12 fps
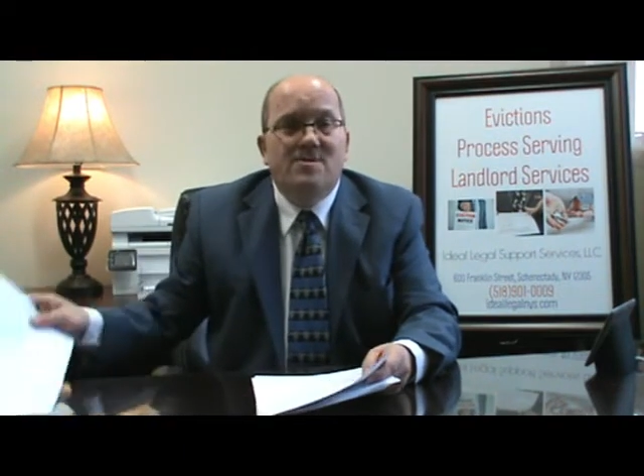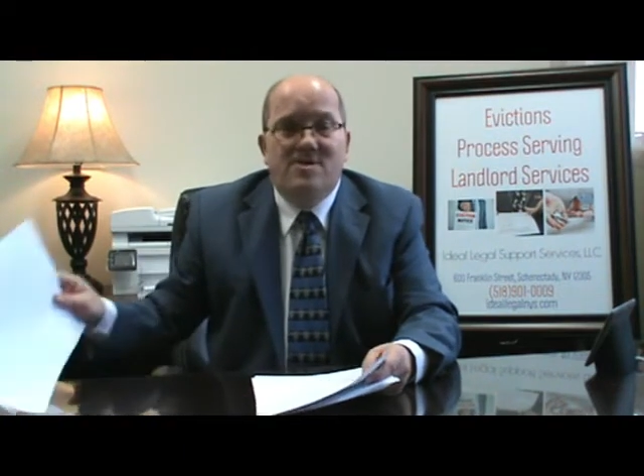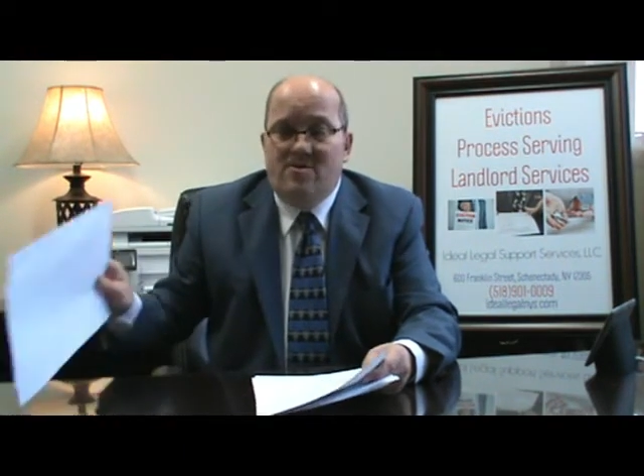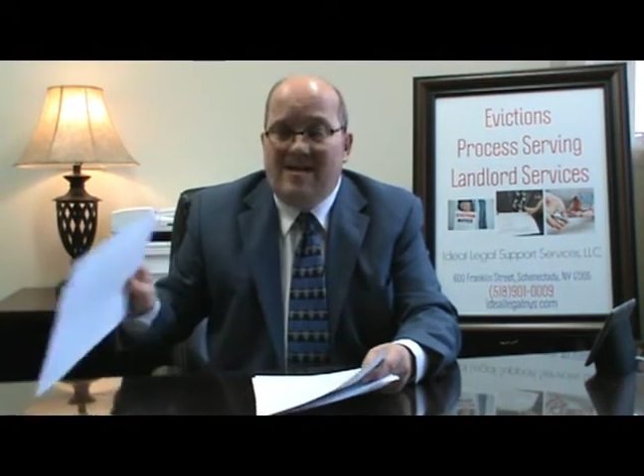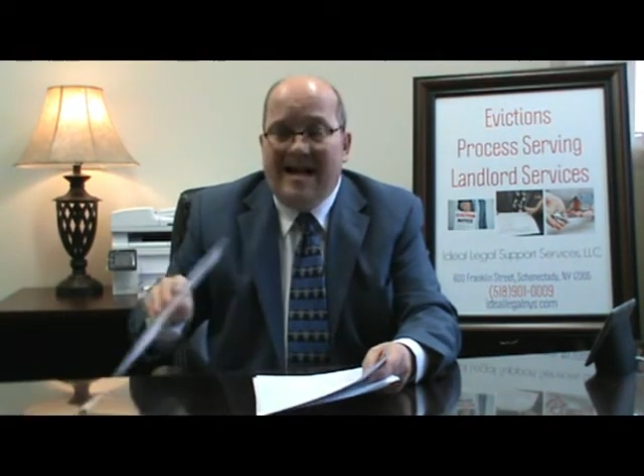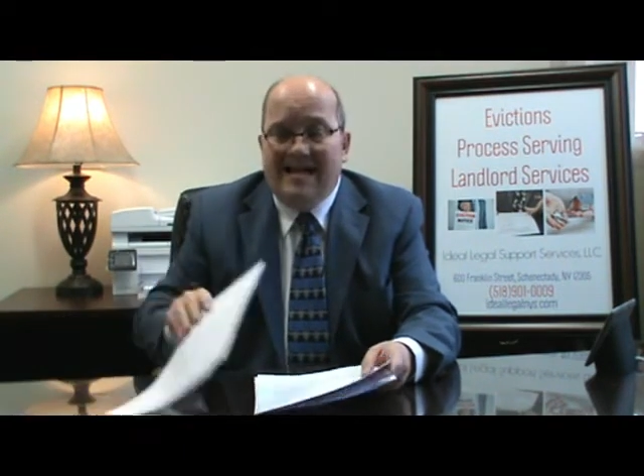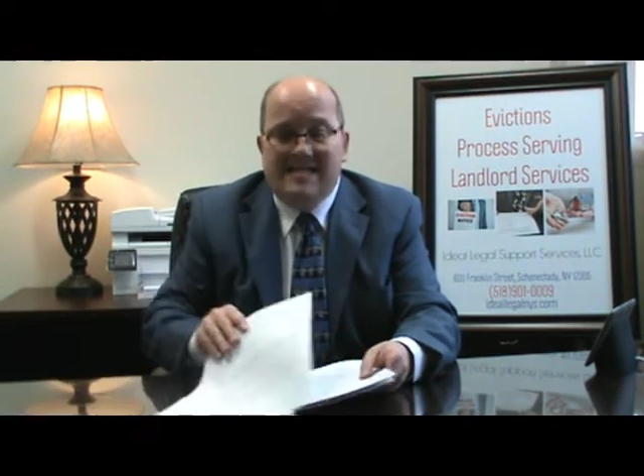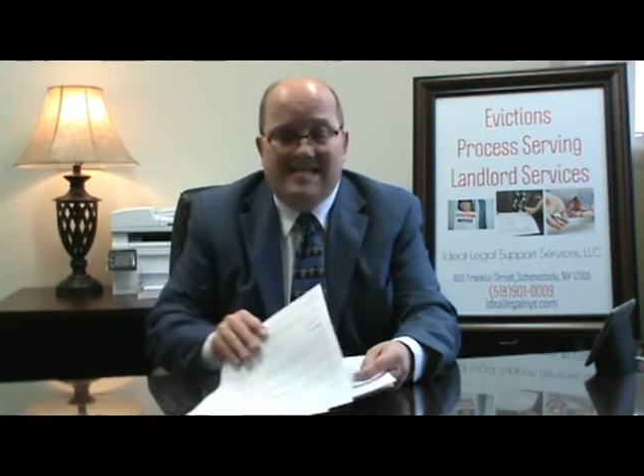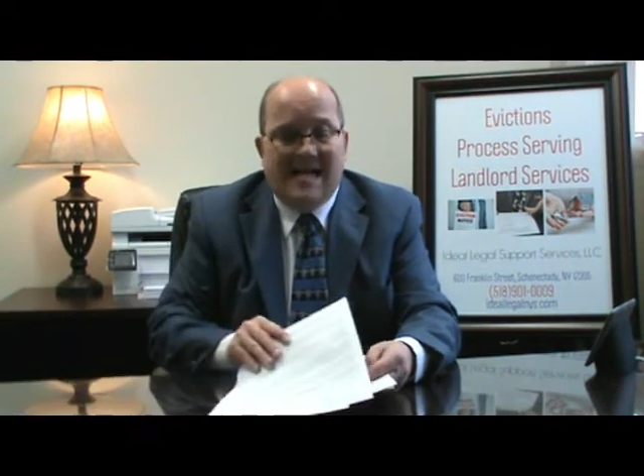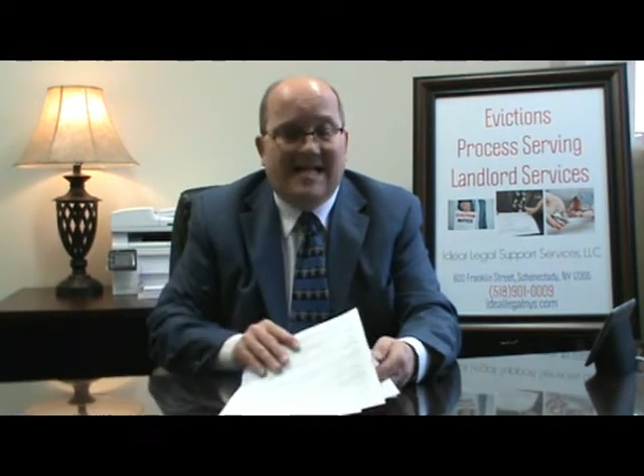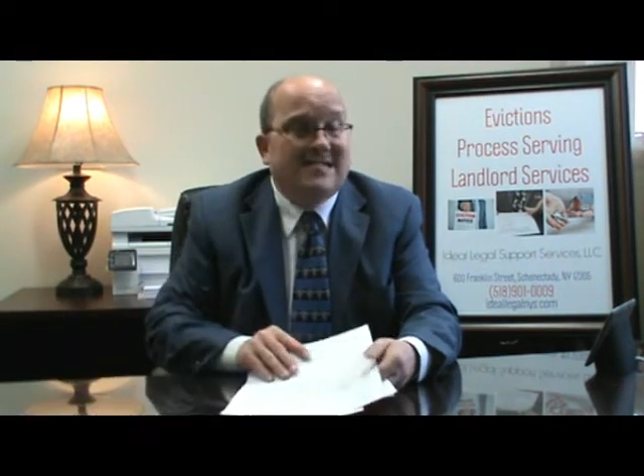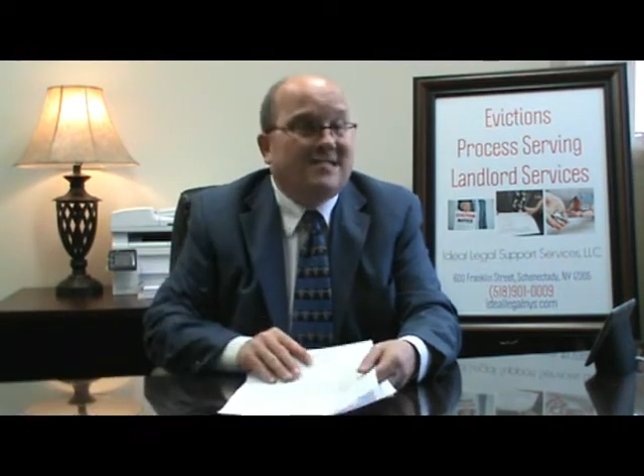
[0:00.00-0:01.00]
The United
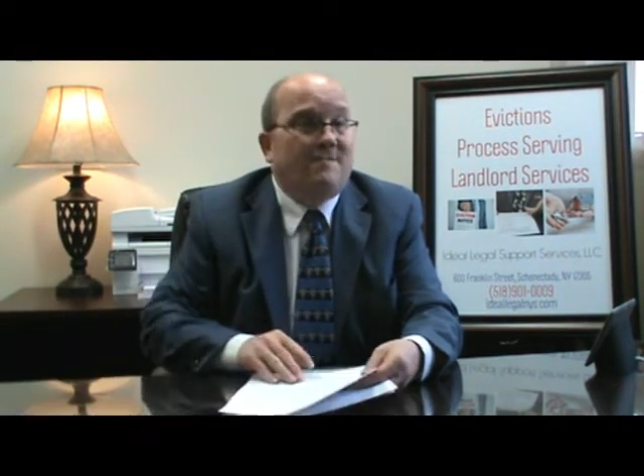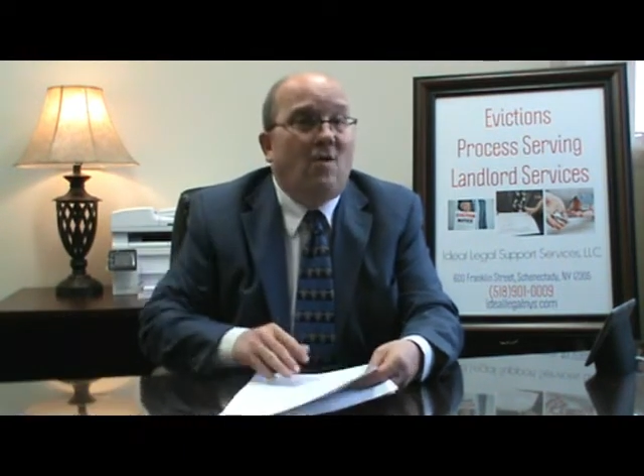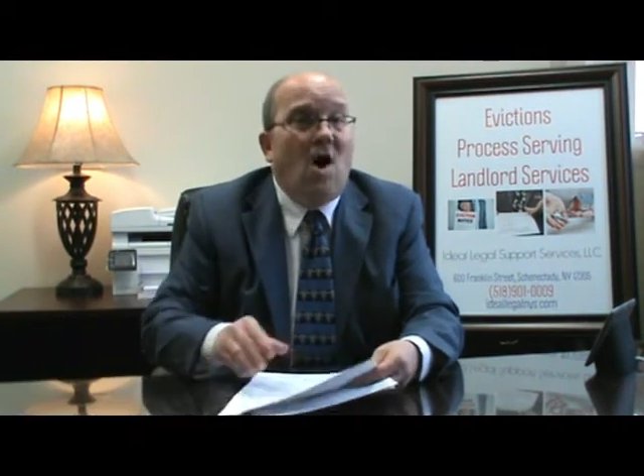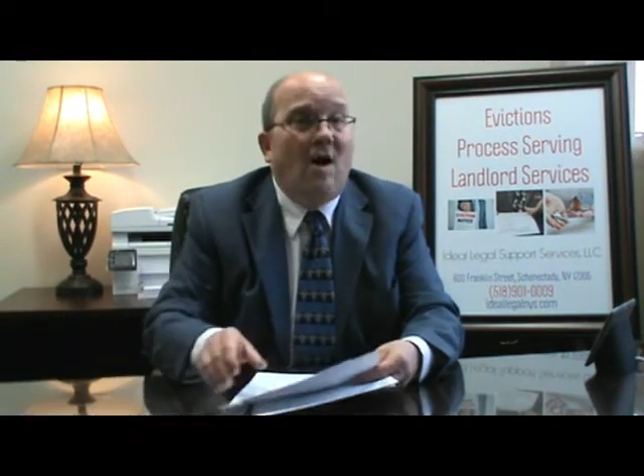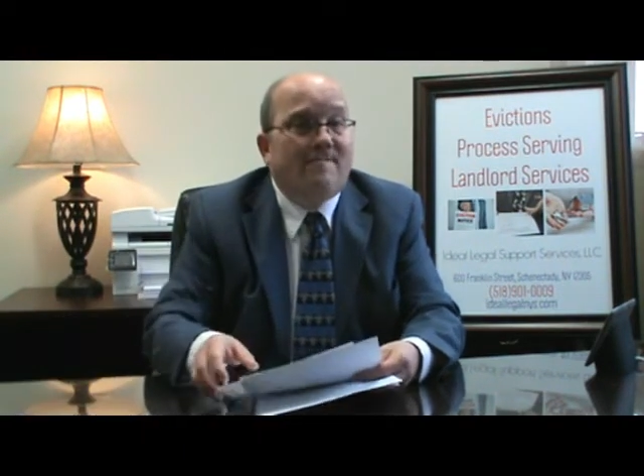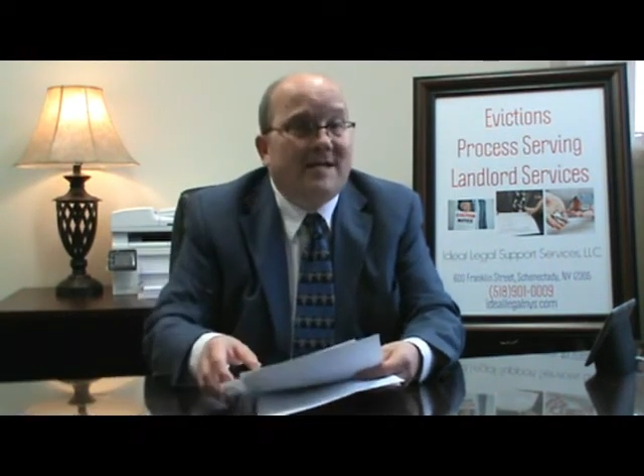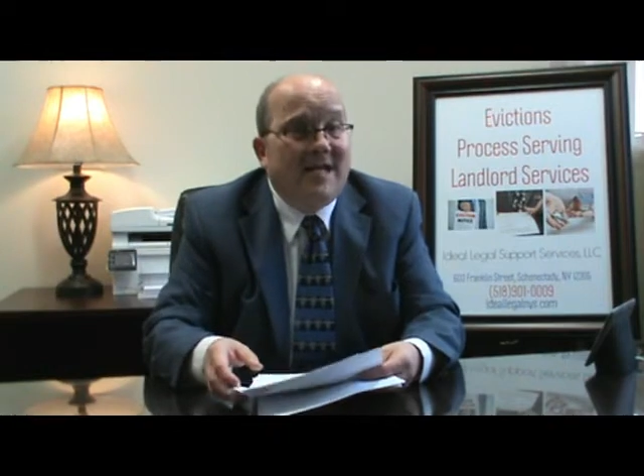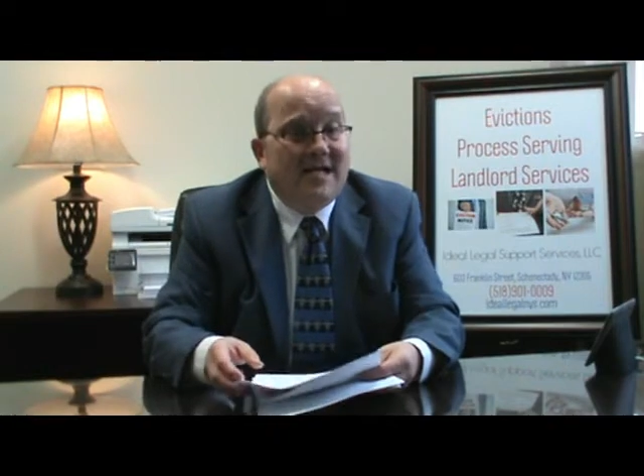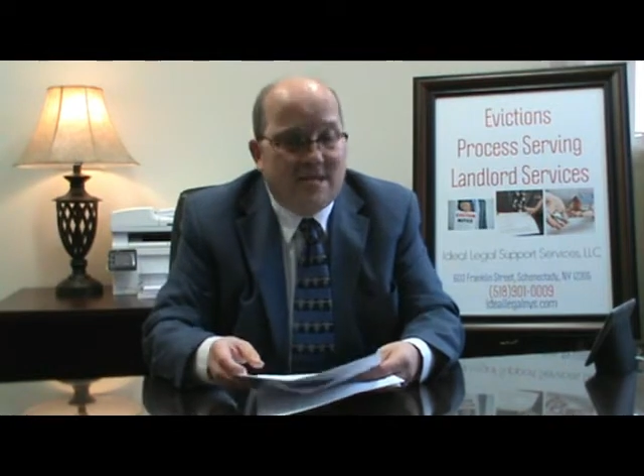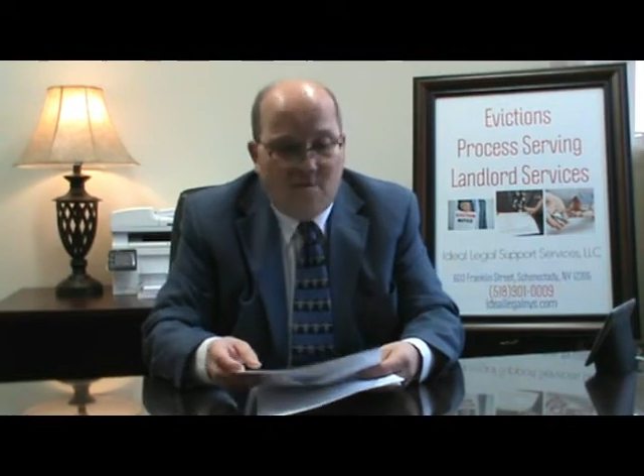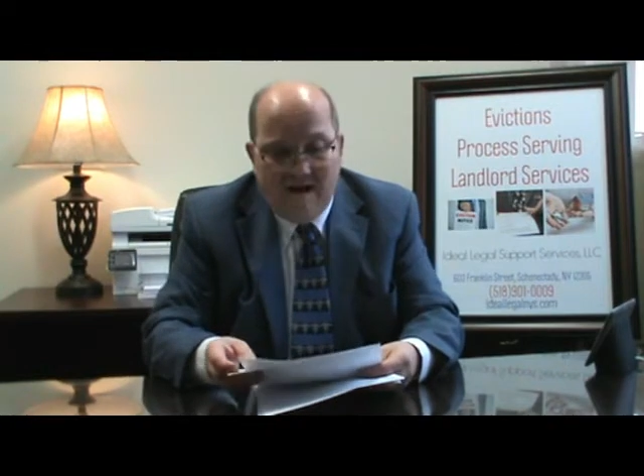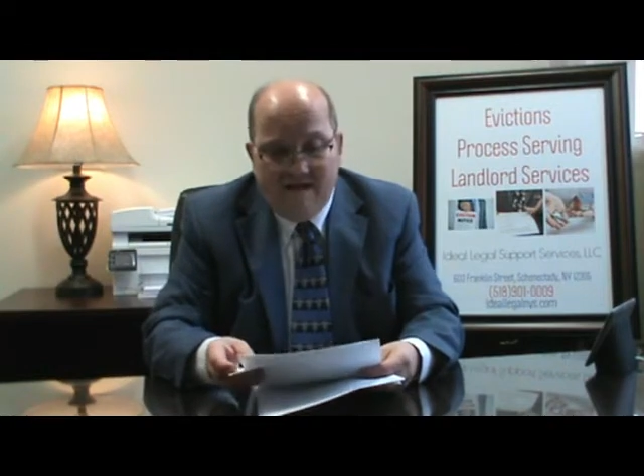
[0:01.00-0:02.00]
Tenants of Albany
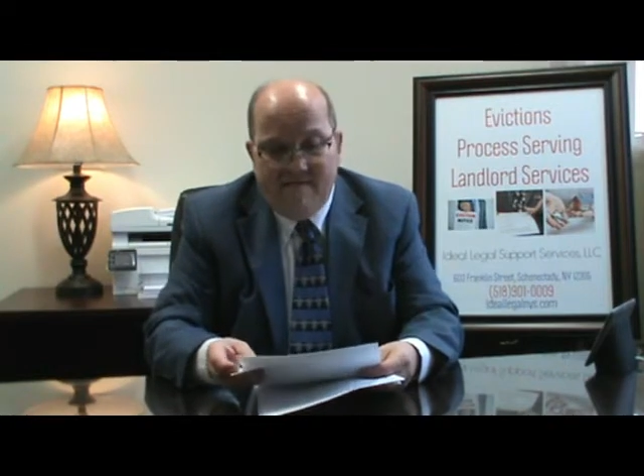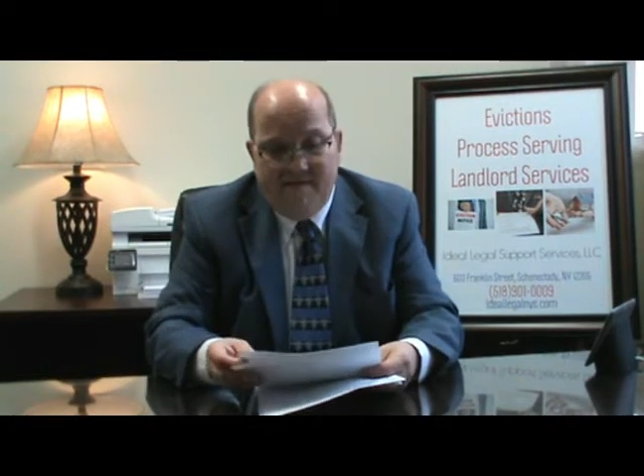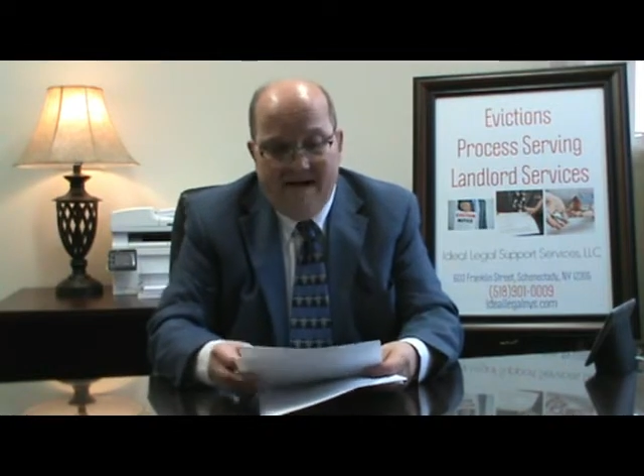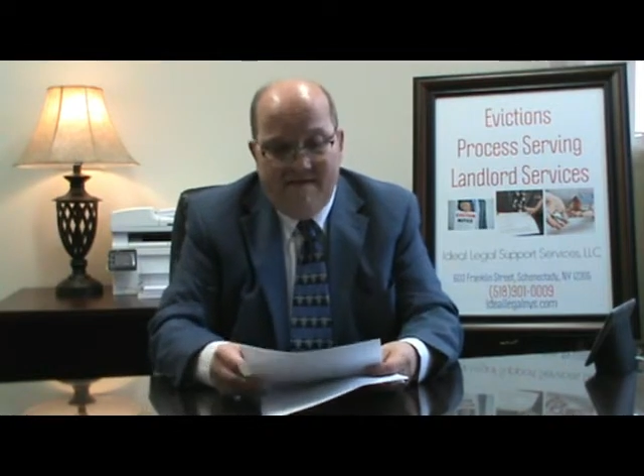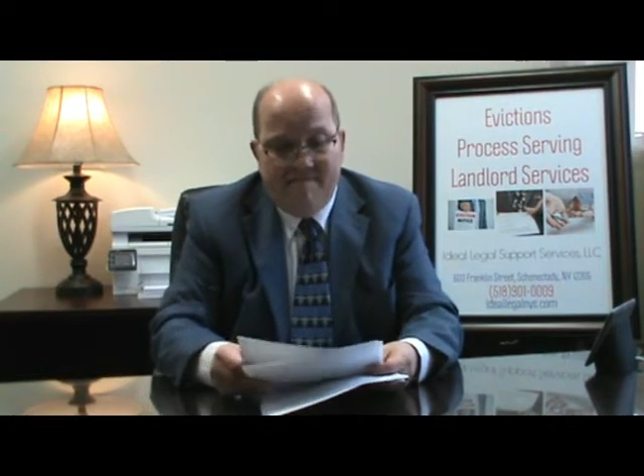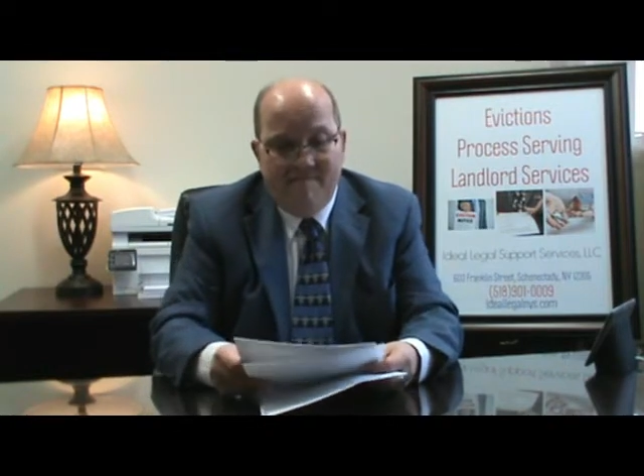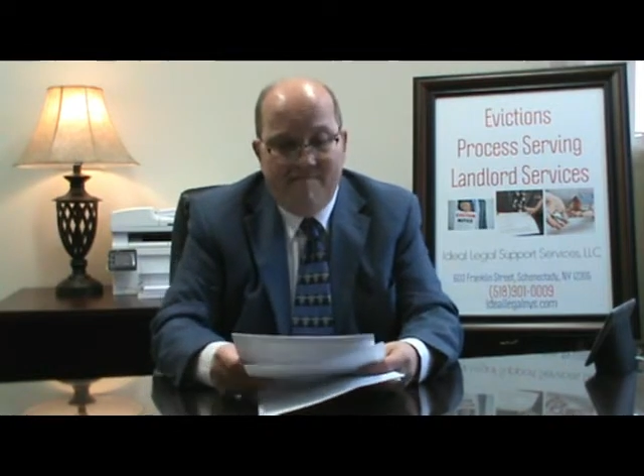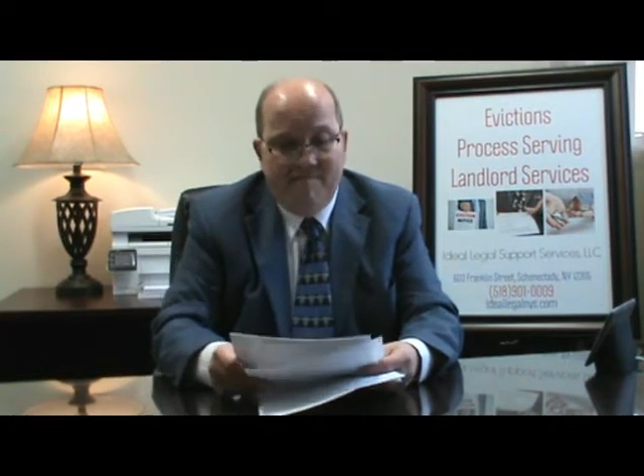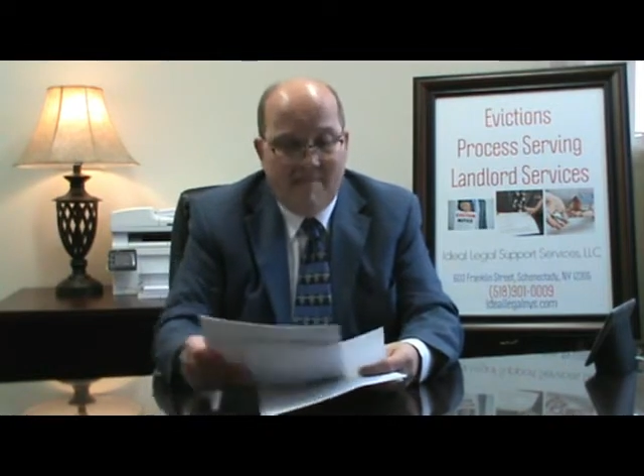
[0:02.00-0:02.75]
is one of them.